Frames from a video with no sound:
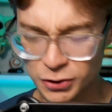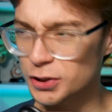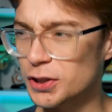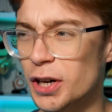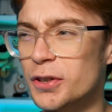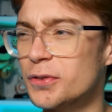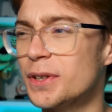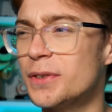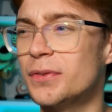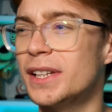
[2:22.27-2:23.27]
Let's just start
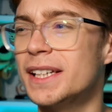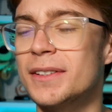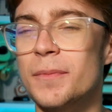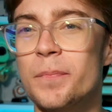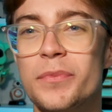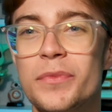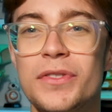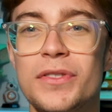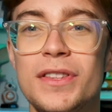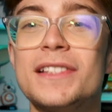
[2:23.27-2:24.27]
off with, like,
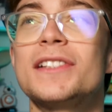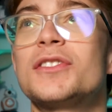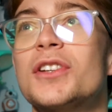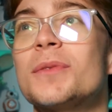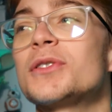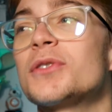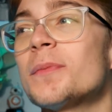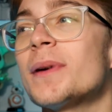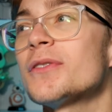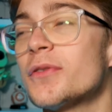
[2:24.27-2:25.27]
this is going to be
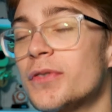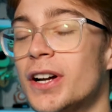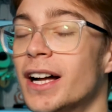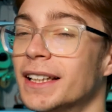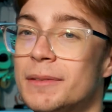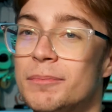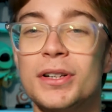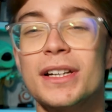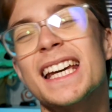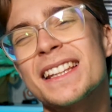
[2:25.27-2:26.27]
talking about the finale,
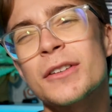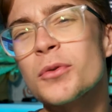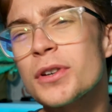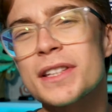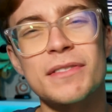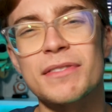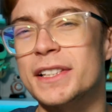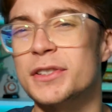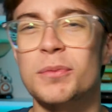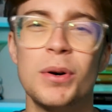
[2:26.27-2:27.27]
but all of these
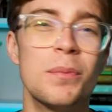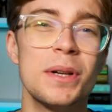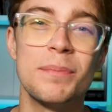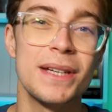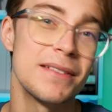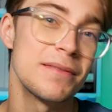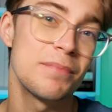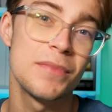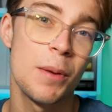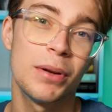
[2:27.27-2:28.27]
things could probably
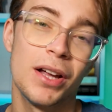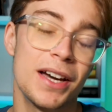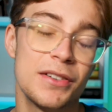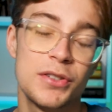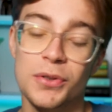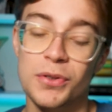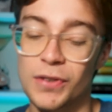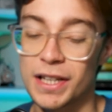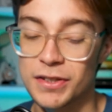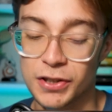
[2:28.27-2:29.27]
be applied to
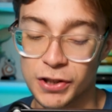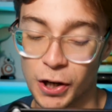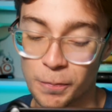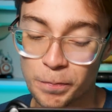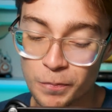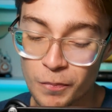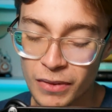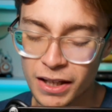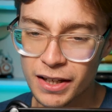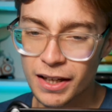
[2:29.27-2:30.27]
the rest of the show.
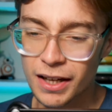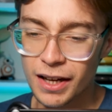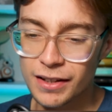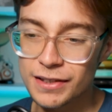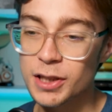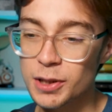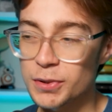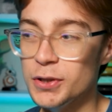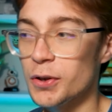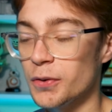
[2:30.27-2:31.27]
The
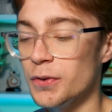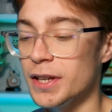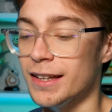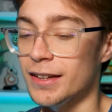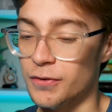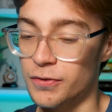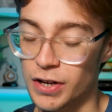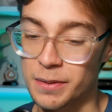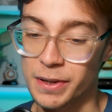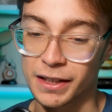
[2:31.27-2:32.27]
cinematography and
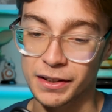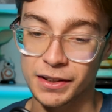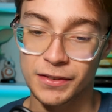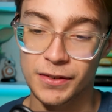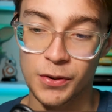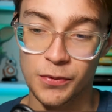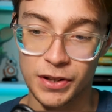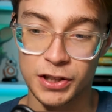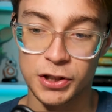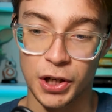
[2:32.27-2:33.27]
framing
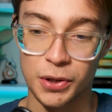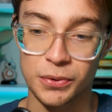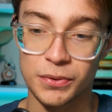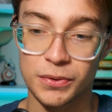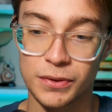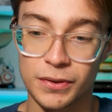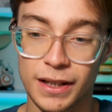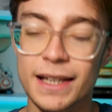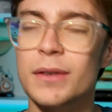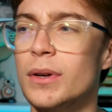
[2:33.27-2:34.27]
of this show,
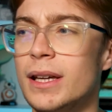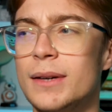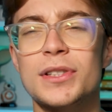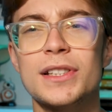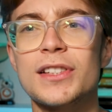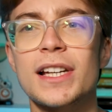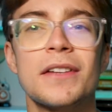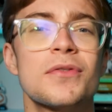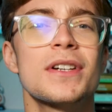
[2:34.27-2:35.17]
it was insane.